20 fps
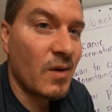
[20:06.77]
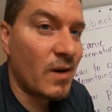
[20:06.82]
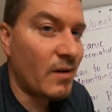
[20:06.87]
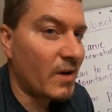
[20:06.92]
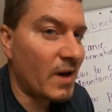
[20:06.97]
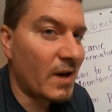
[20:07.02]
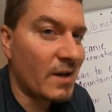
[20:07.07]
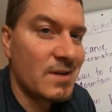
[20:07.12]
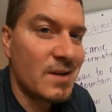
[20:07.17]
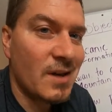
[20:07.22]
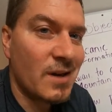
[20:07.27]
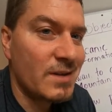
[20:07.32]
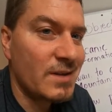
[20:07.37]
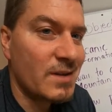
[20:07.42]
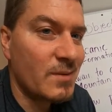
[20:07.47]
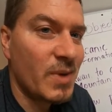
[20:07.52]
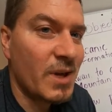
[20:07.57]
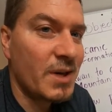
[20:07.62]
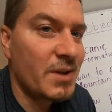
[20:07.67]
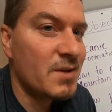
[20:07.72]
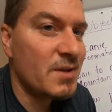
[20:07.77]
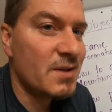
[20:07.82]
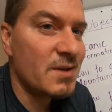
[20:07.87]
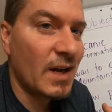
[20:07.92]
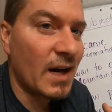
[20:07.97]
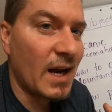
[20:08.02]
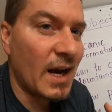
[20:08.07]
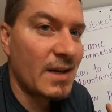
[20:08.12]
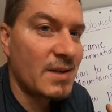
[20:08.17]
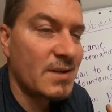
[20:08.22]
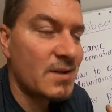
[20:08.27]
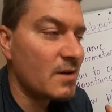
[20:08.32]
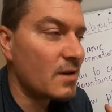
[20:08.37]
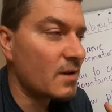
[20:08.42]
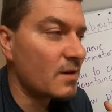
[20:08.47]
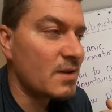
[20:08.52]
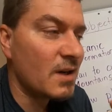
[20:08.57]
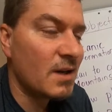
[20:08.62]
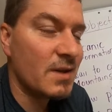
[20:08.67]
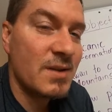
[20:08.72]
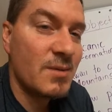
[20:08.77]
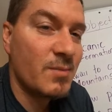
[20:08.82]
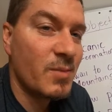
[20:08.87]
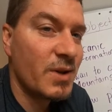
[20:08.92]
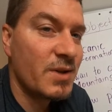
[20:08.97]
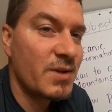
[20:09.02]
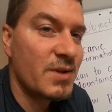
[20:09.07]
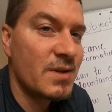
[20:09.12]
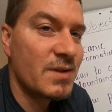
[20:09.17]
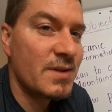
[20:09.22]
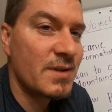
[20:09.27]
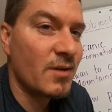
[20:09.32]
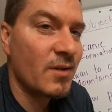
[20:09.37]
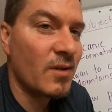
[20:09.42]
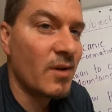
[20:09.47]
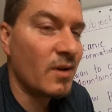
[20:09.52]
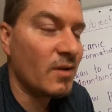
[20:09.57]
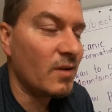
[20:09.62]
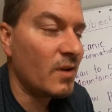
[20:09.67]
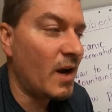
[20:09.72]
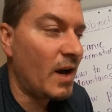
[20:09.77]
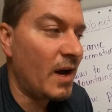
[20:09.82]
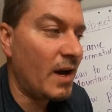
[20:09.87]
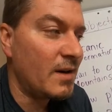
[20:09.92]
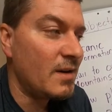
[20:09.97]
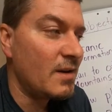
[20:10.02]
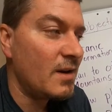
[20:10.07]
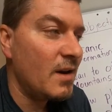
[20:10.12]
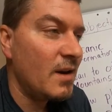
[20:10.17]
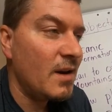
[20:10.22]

I've got tons of pictures that I took, tons of pictures that are online.